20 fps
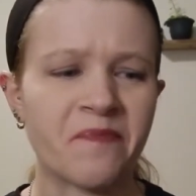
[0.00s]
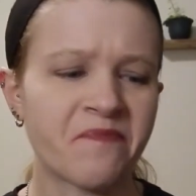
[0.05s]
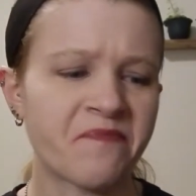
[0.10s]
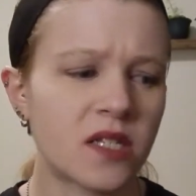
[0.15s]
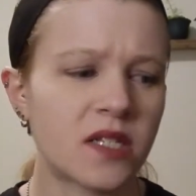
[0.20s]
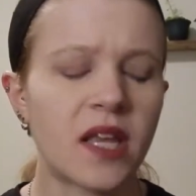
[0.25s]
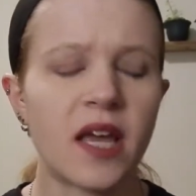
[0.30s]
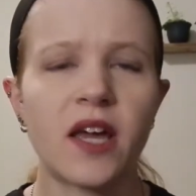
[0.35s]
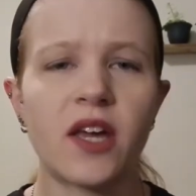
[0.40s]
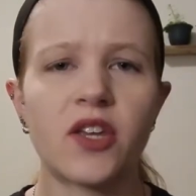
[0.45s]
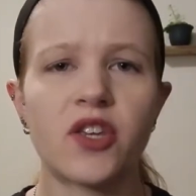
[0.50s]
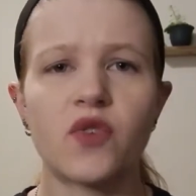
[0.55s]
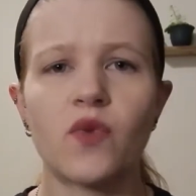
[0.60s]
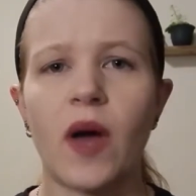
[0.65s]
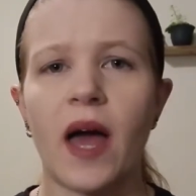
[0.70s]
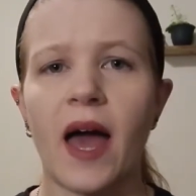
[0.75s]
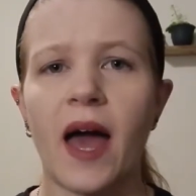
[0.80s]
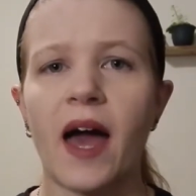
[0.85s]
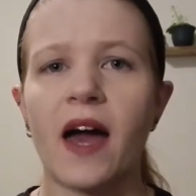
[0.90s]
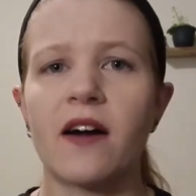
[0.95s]
say you
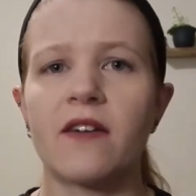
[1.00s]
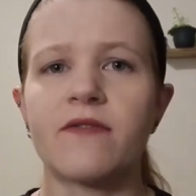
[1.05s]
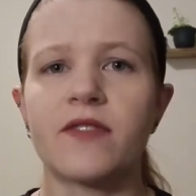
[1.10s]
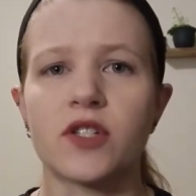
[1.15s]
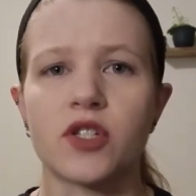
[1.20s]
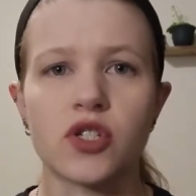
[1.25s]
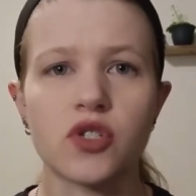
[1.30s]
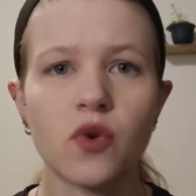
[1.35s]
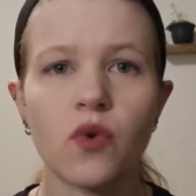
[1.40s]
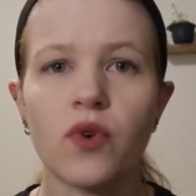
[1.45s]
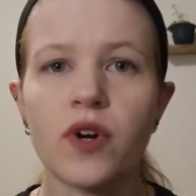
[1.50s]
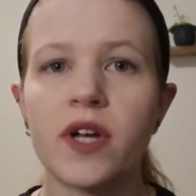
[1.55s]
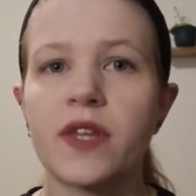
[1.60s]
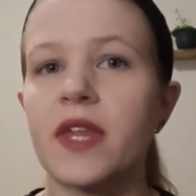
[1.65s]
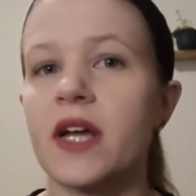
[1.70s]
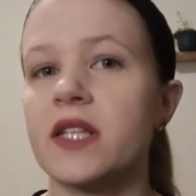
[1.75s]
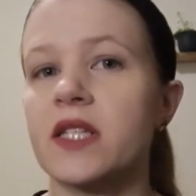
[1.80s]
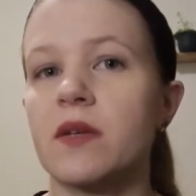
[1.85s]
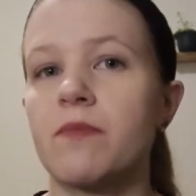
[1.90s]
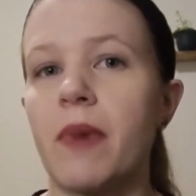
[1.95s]
have a story
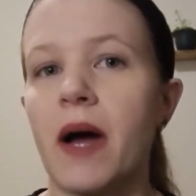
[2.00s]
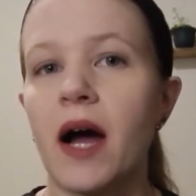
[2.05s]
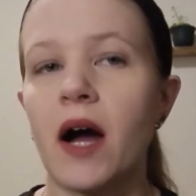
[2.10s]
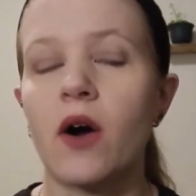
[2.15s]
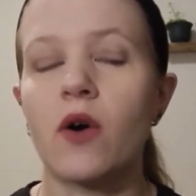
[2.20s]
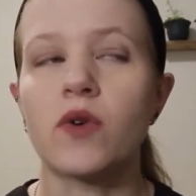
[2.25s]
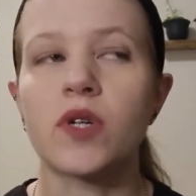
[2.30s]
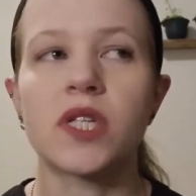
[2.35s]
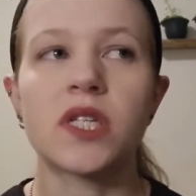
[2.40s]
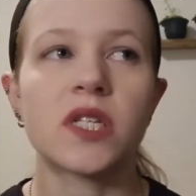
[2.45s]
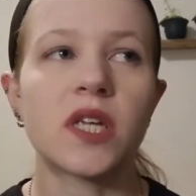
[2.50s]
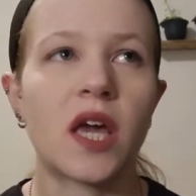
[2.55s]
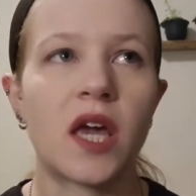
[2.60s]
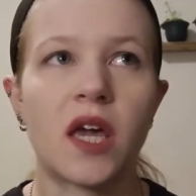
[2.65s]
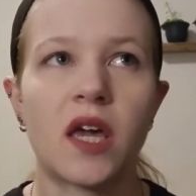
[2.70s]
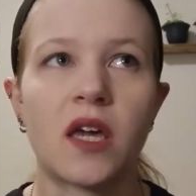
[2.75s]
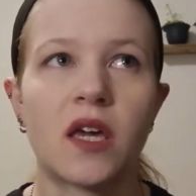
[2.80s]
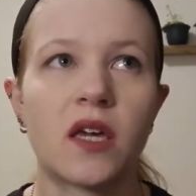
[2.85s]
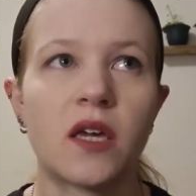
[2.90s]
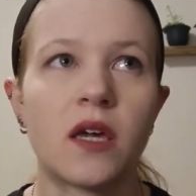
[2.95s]
that's about
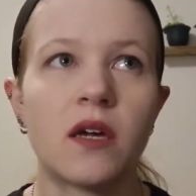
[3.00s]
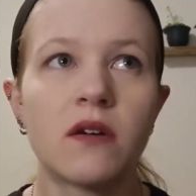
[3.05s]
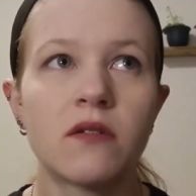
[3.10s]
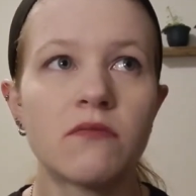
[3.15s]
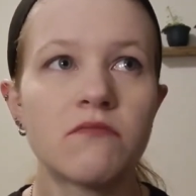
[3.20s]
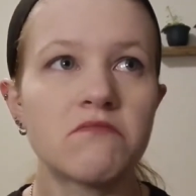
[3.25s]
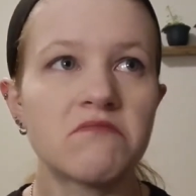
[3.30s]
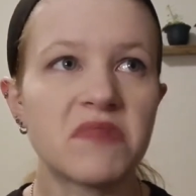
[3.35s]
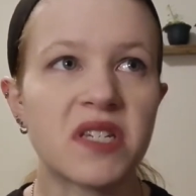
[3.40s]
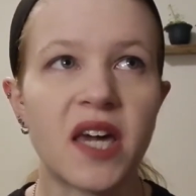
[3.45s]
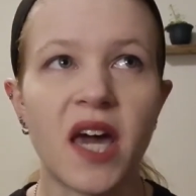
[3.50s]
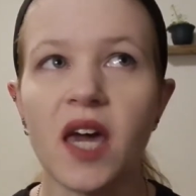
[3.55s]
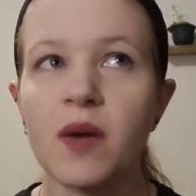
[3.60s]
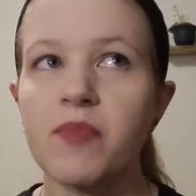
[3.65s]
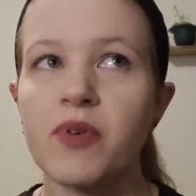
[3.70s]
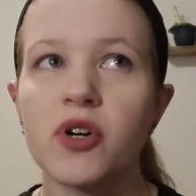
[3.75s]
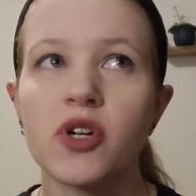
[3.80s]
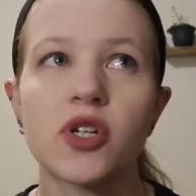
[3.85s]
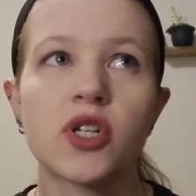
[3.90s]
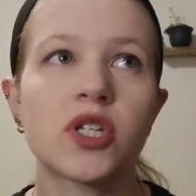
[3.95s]
a gay
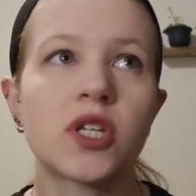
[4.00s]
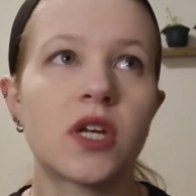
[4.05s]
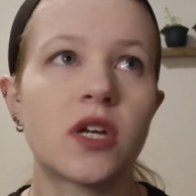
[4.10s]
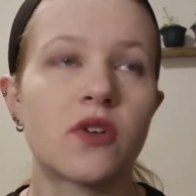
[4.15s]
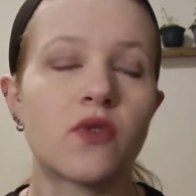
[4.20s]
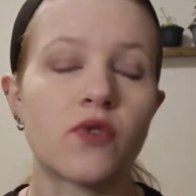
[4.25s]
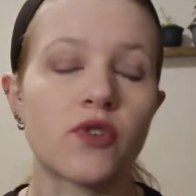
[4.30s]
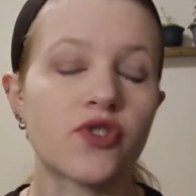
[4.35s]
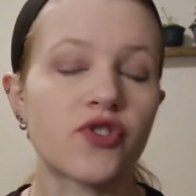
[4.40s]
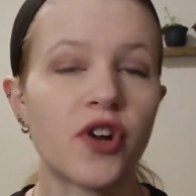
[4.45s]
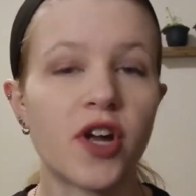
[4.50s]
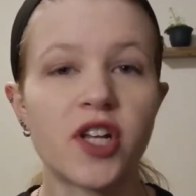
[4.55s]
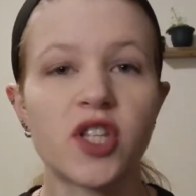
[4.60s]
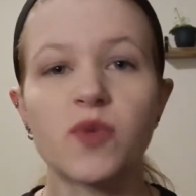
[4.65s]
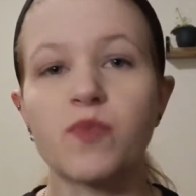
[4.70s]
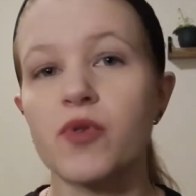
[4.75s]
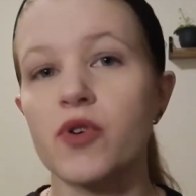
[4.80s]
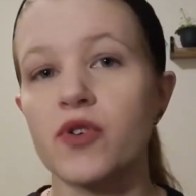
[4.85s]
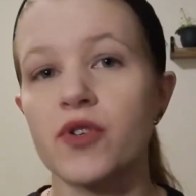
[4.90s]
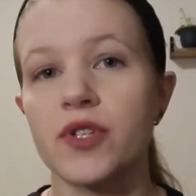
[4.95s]
person or
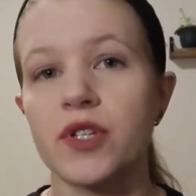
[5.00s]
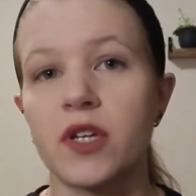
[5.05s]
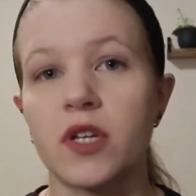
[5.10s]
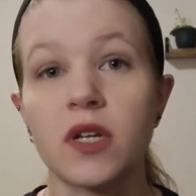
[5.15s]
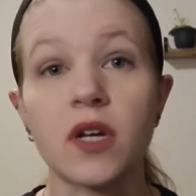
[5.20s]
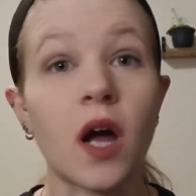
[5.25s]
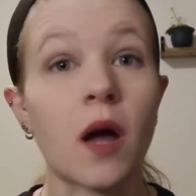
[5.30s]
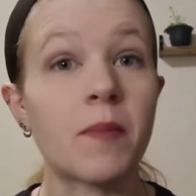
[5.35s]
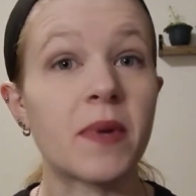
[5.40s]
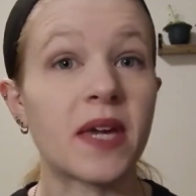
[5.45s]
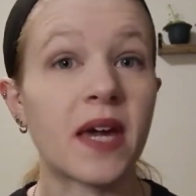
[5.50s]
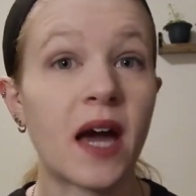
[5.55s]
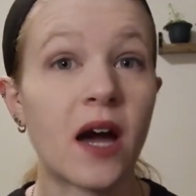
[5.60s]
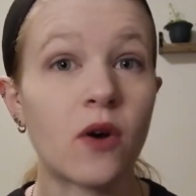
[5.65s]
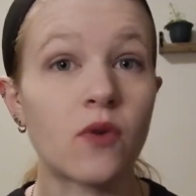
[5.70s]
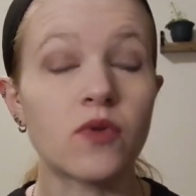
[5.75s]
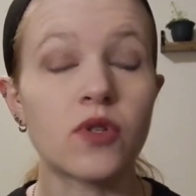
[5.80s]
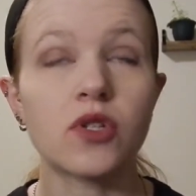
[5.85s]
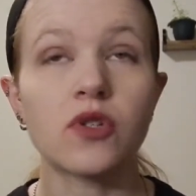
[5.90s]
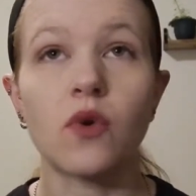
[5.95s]
trans person coming
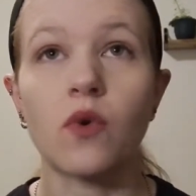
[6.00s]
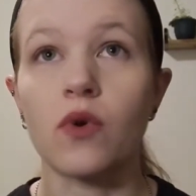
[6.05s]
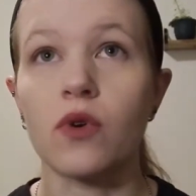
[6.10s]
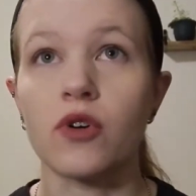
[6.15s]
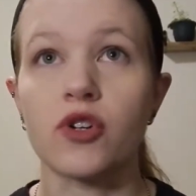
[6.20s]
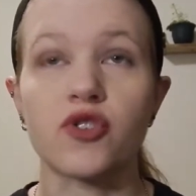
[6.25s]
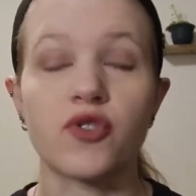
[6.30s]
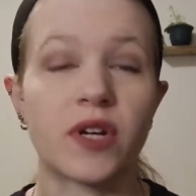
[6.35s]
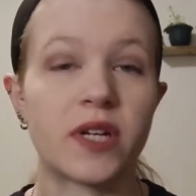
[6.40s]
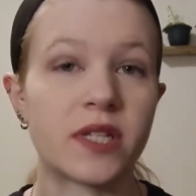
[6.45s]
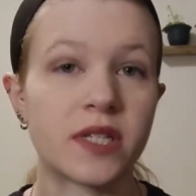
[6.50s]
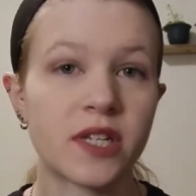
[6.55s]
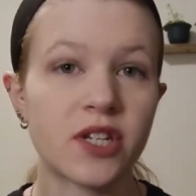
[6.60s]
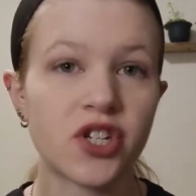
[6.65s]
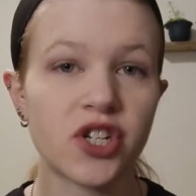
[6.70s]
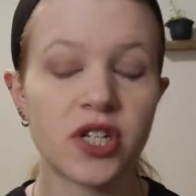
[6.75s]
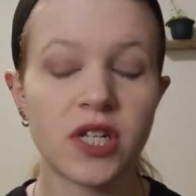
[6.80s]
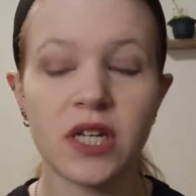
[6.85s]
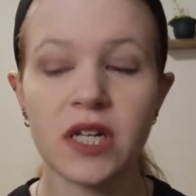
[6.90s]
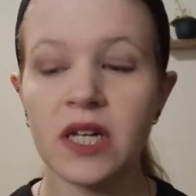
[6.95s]
out or
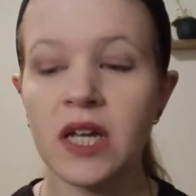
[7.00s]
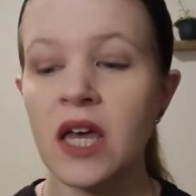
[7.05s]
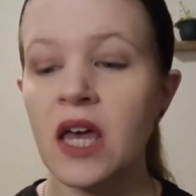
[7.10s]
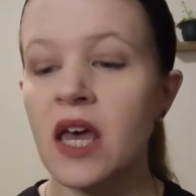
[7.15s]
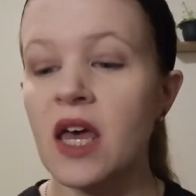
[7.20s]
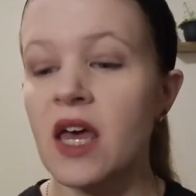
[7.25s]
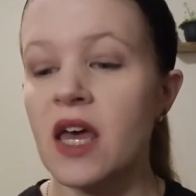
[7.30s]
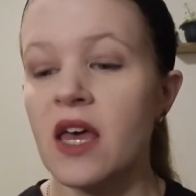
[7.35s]
transitioning.